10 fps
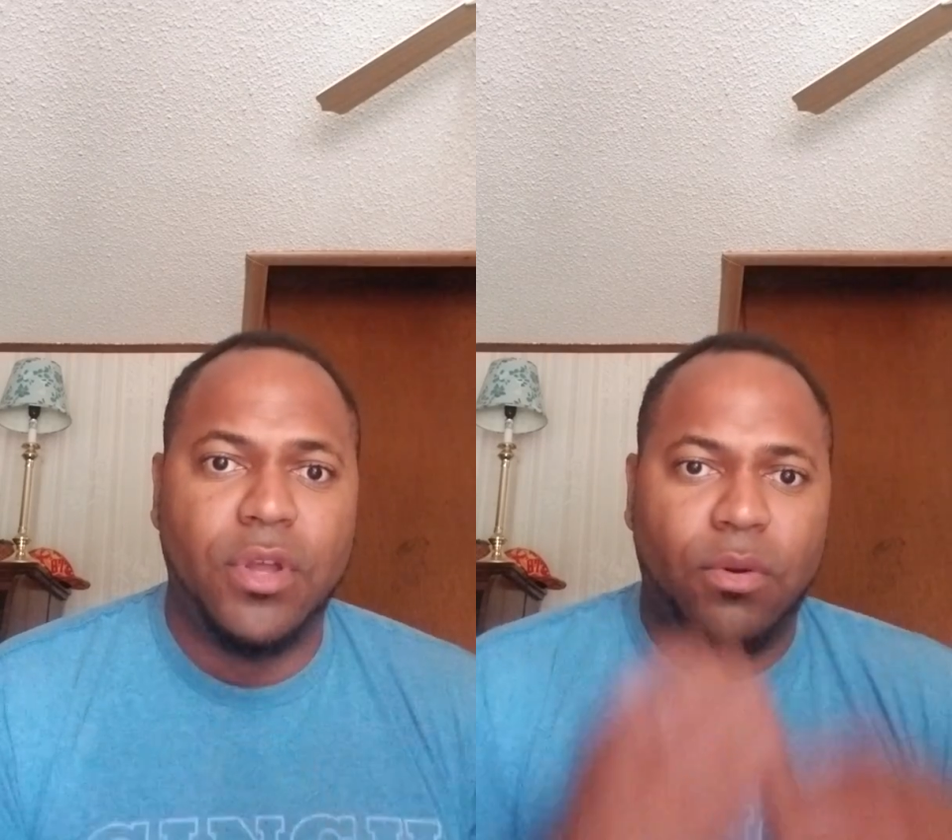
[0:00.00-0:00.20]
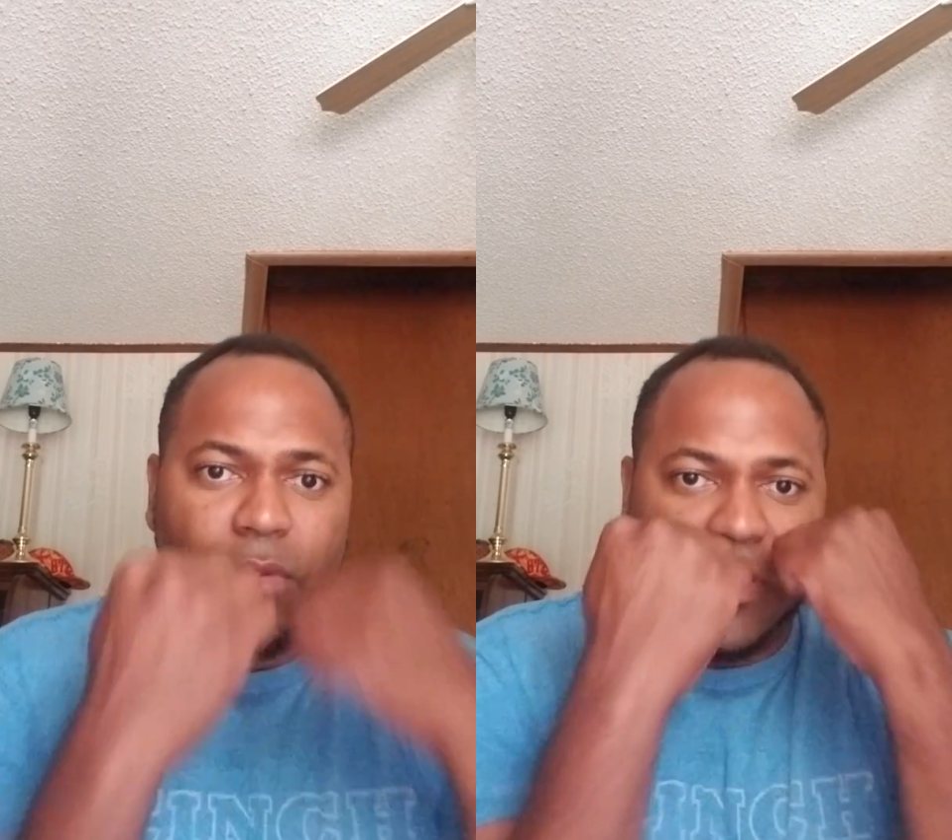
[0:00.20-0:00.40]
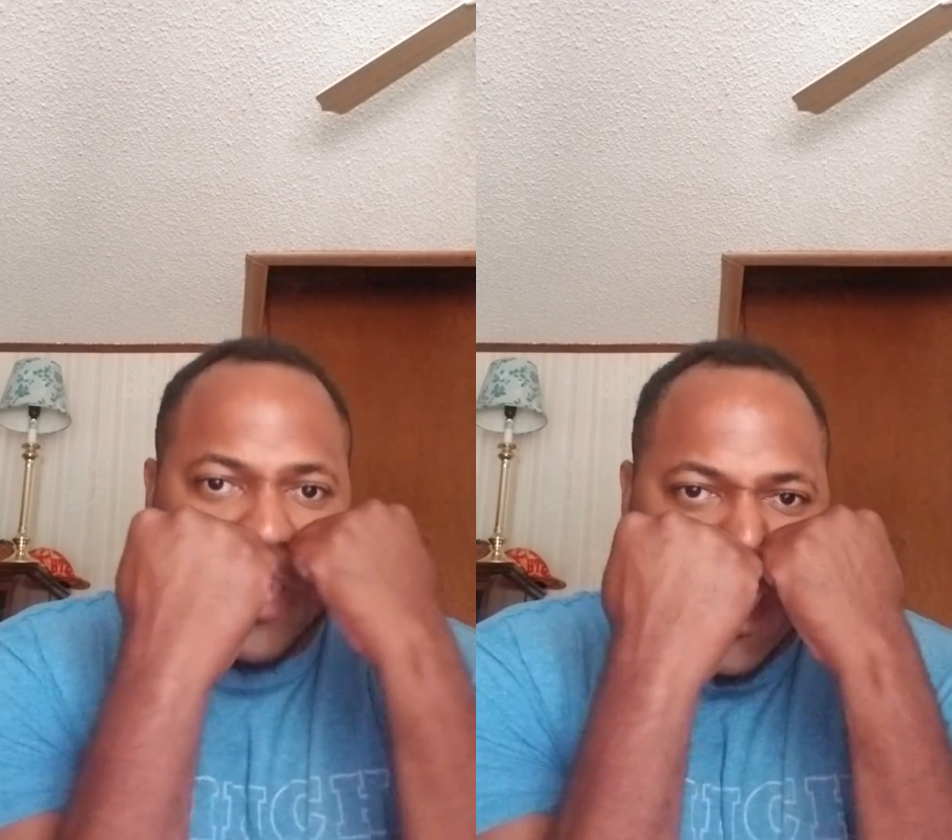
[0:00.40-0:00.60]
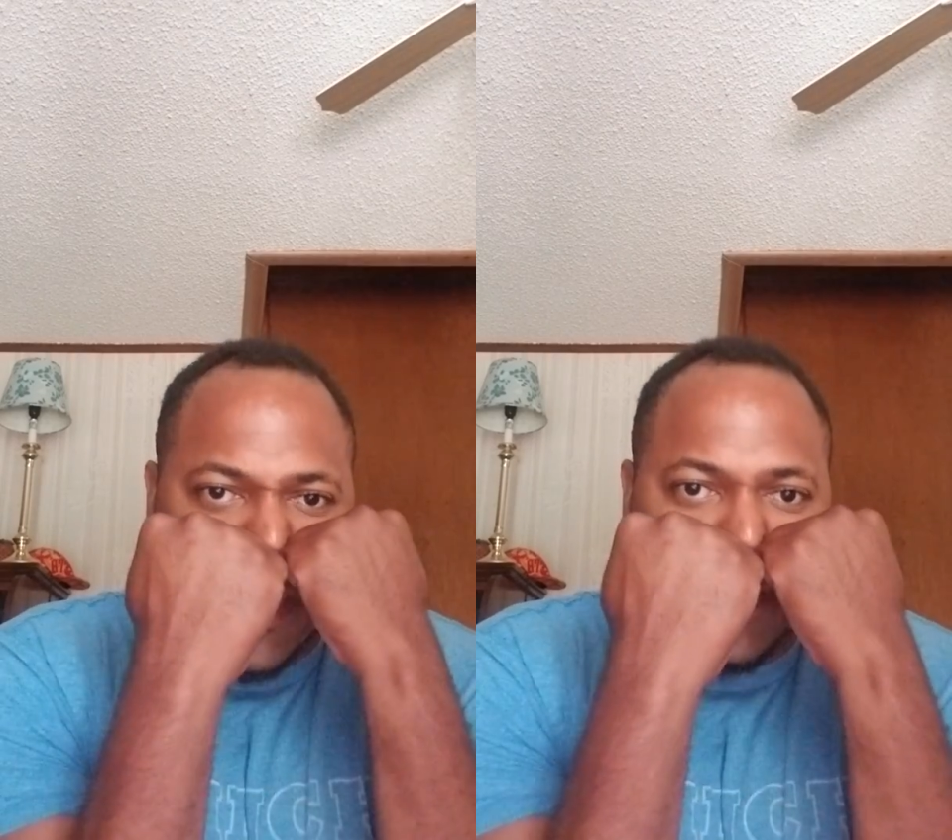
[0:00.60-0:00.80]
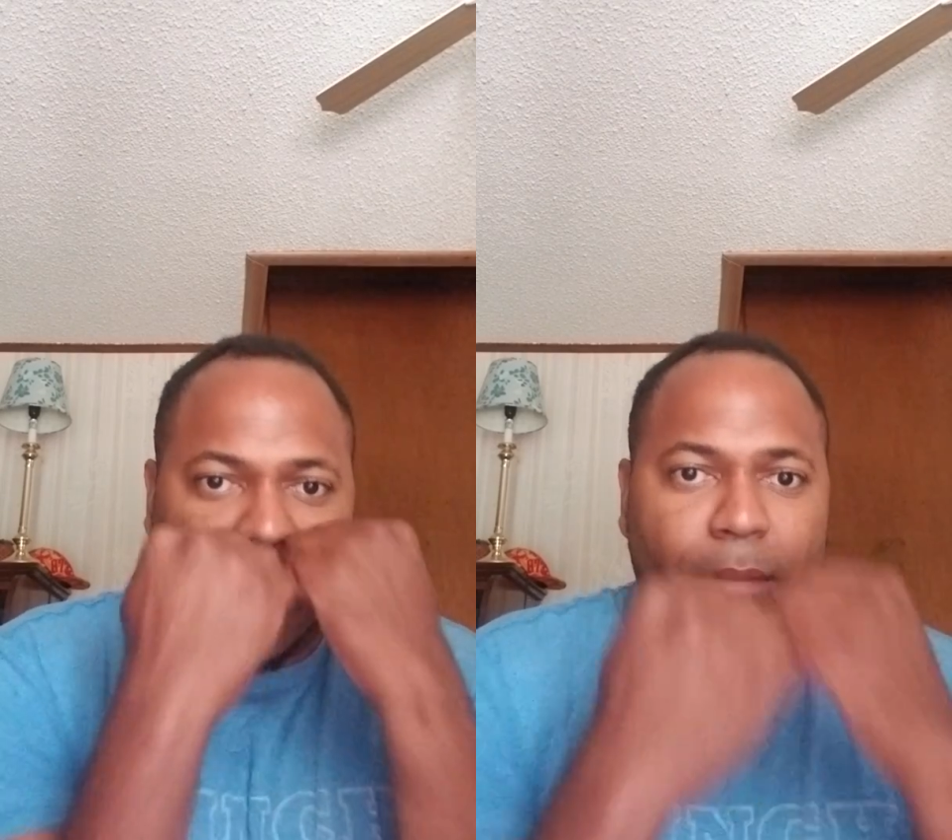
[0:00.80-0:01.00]
with his
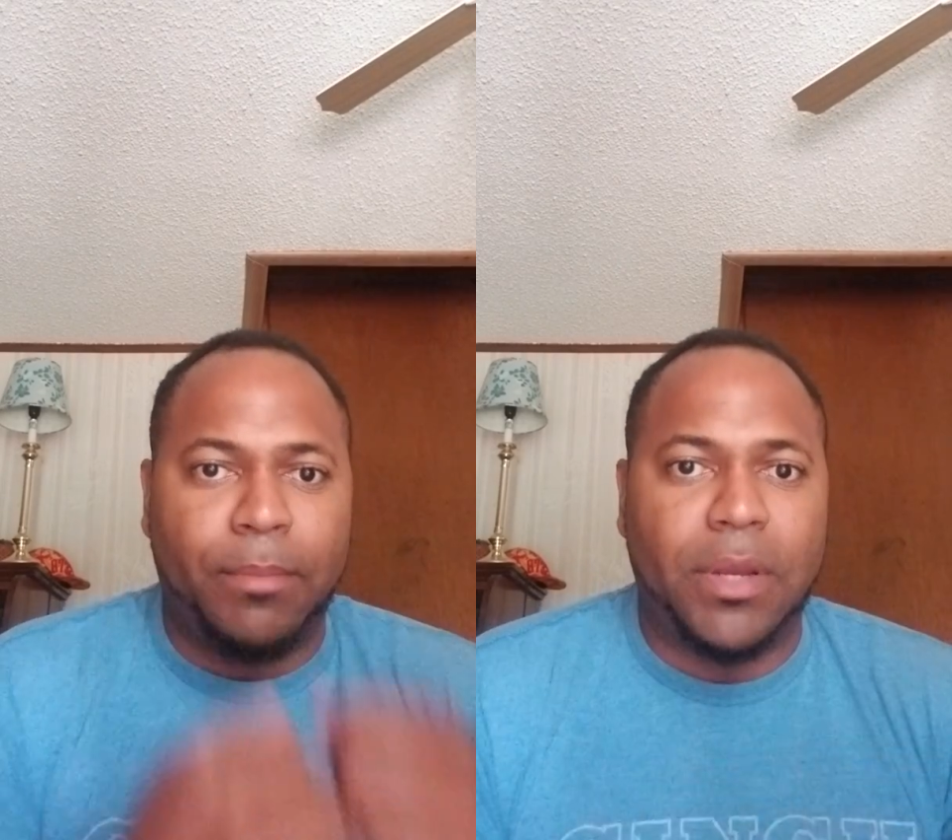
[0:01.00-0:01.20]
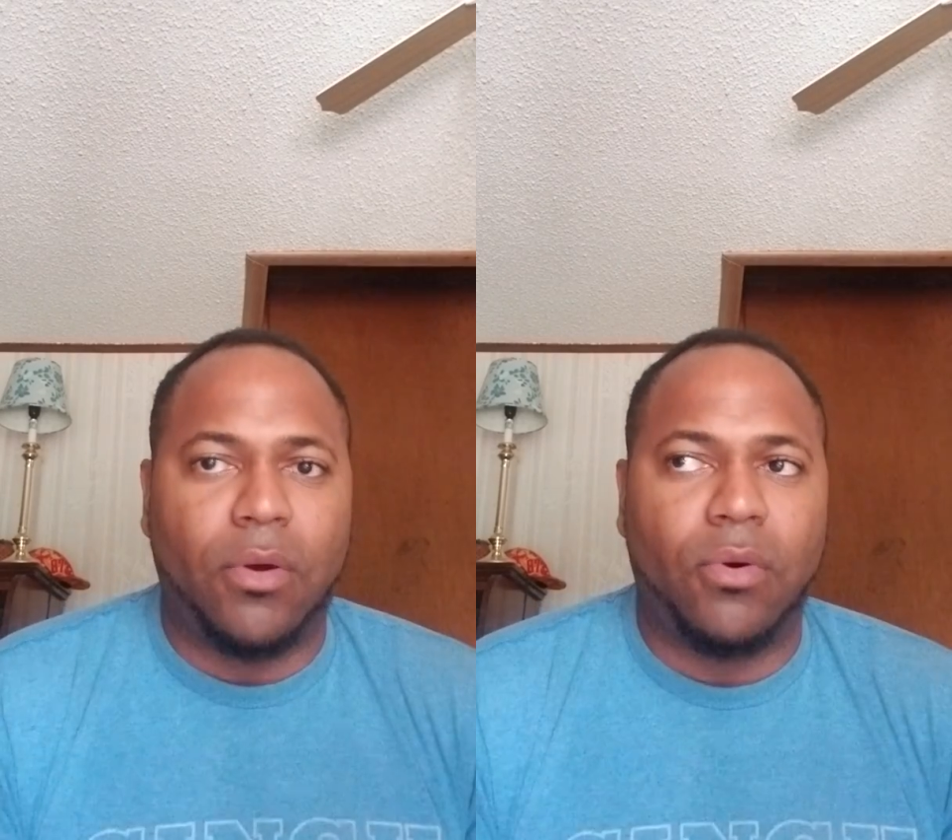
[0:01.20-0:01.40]
hands up, but